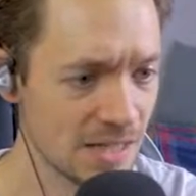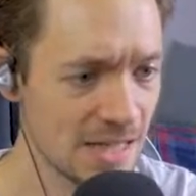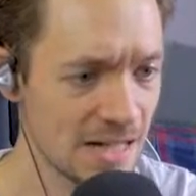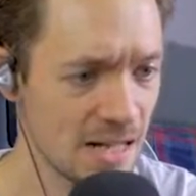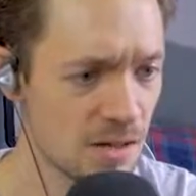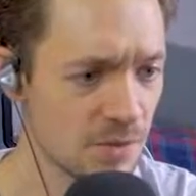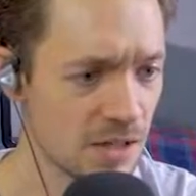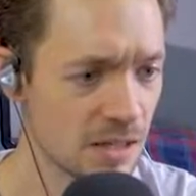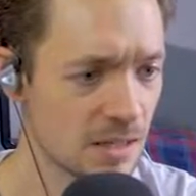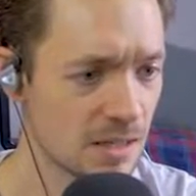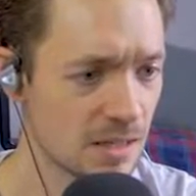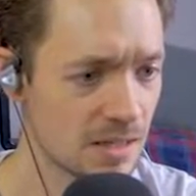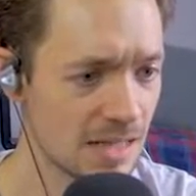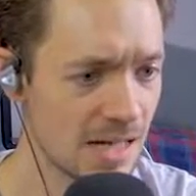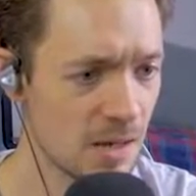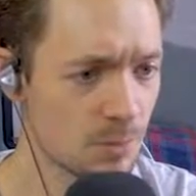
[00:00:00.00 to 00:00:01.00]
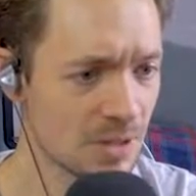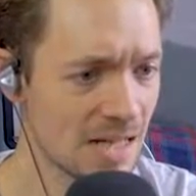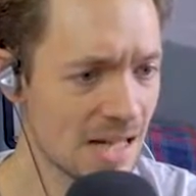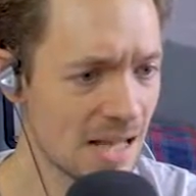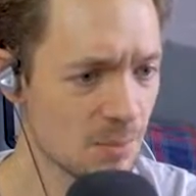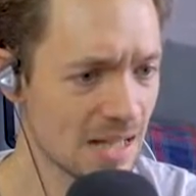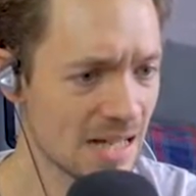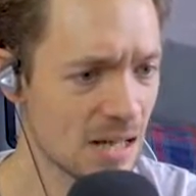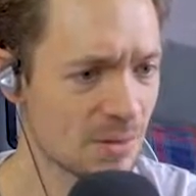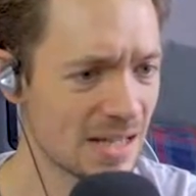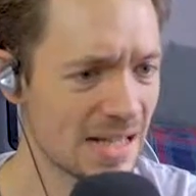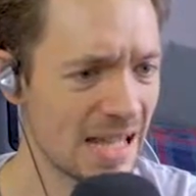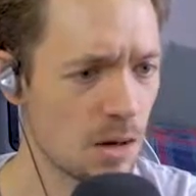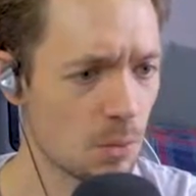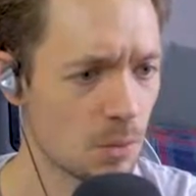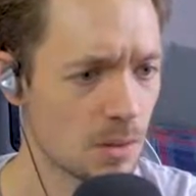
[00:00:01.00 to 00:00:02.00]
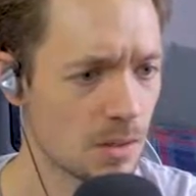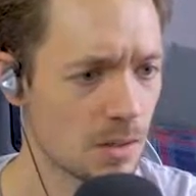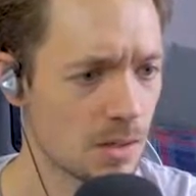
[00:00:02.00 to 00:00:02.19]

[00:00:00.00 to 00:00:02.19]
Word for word: Get out of it. Uh. Get out, get out, get out, get out.